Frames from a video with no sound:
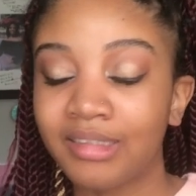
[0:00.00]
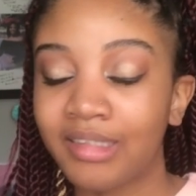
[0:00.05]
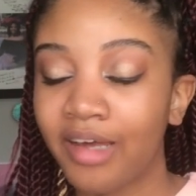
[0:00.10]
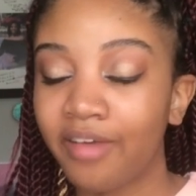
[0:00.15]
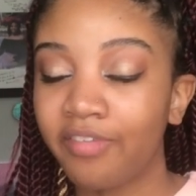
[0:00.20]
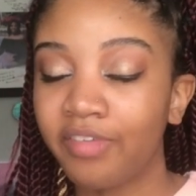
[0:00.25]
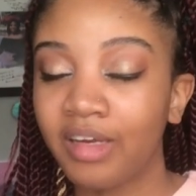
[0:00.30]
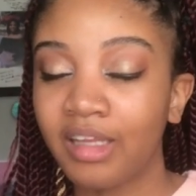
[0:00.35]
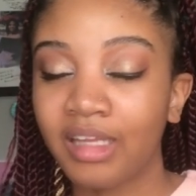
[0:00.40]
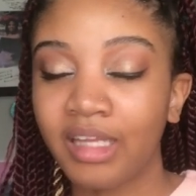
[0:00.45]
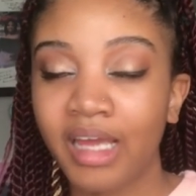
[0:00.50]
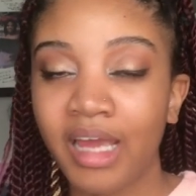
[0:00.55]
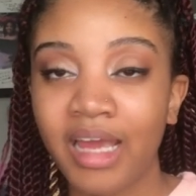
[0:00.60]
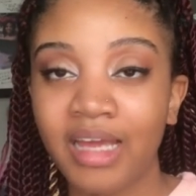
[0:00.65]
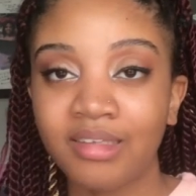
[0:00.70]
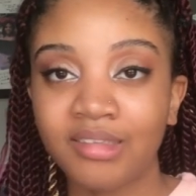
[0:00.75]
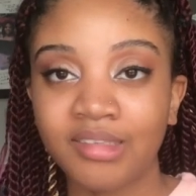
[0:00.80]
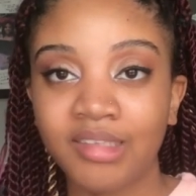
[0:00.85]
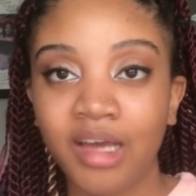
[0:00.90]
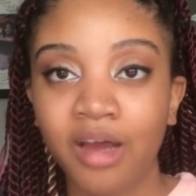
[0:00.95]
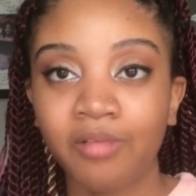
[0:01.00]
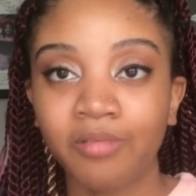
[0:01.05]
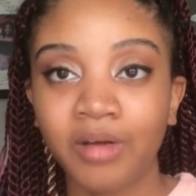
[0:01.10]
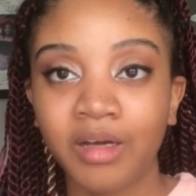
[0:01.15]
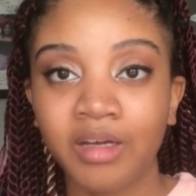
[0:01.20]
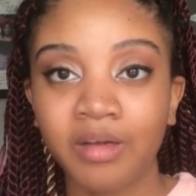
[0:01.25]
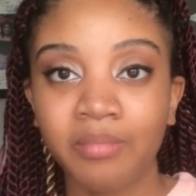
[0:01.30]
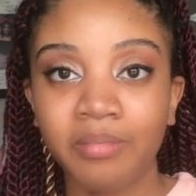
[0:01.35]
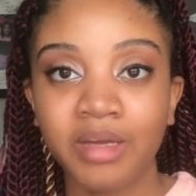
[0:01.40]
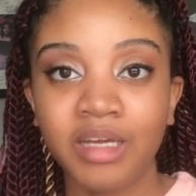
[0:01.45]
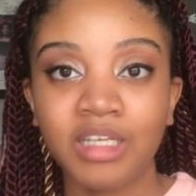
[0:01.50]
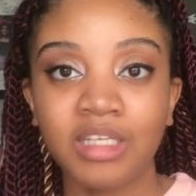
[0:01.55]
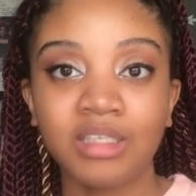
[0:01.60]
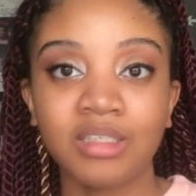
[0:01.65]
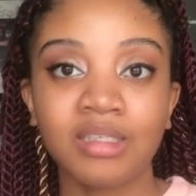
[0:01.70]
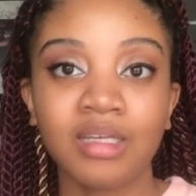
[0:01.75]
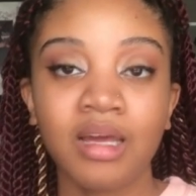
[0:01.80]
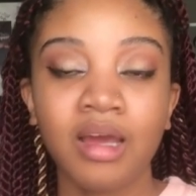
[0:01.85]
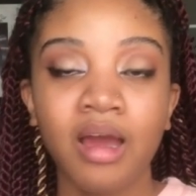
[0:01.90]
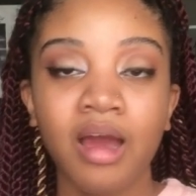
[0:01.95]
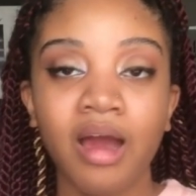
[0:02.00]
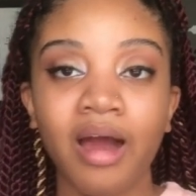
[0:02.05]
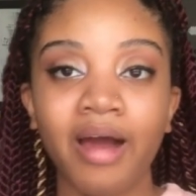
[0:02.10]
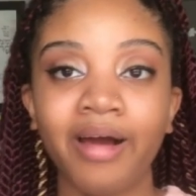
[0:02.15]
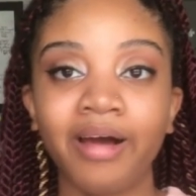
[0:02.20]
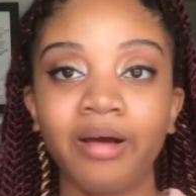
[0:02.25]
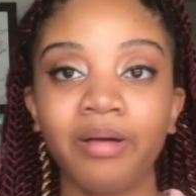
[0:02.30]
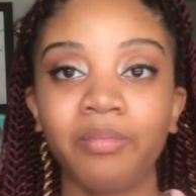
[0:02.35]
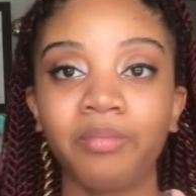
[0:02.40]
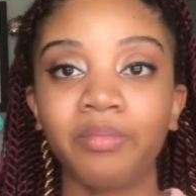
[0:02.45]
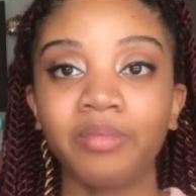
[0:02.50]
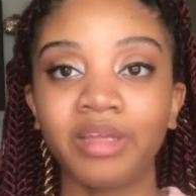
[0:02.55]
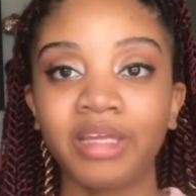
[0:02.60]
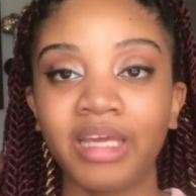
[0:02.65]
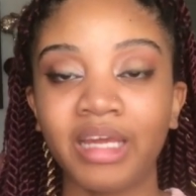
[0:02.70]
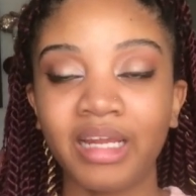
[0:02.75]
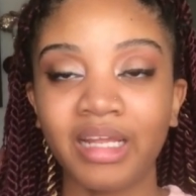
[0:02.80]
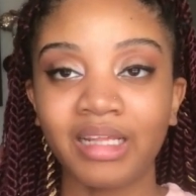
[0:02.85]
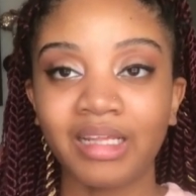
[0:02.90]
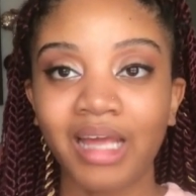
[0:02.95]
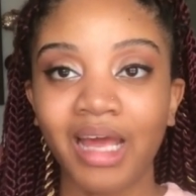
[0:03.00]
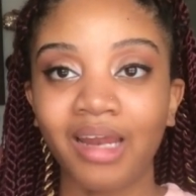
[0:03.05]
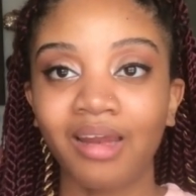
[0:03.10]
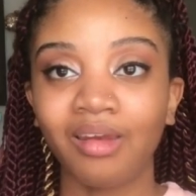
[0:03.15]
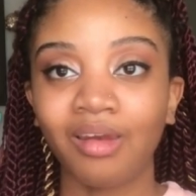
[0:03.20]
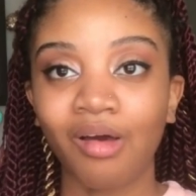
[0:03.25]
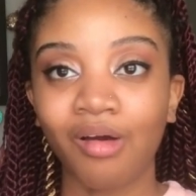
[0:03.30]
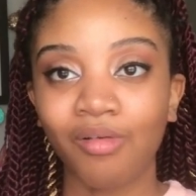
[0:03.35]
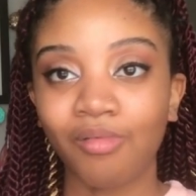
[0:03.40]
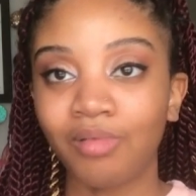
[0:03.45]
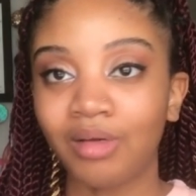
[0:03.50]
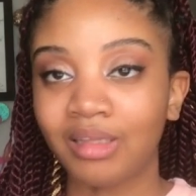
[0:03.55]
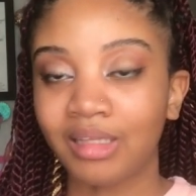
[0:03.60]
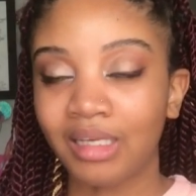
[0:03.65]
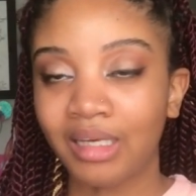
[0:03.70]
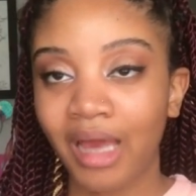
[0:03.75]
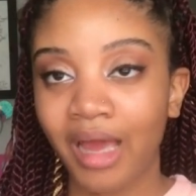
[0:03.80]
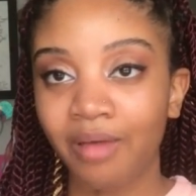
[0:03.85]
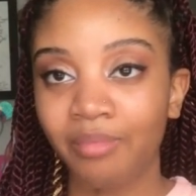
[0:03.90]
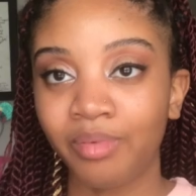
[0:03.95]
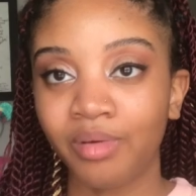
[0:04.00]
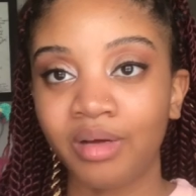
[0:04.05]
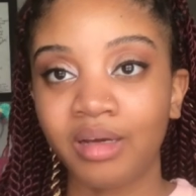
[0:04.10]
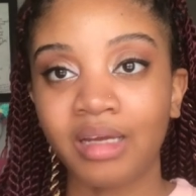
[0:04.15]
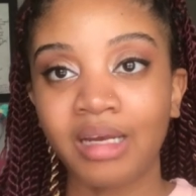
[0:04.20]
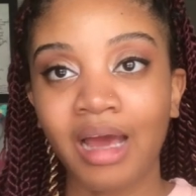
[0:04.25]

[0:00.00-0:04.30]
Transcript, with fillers: definitely hands down recommend um, getting that along with the night book.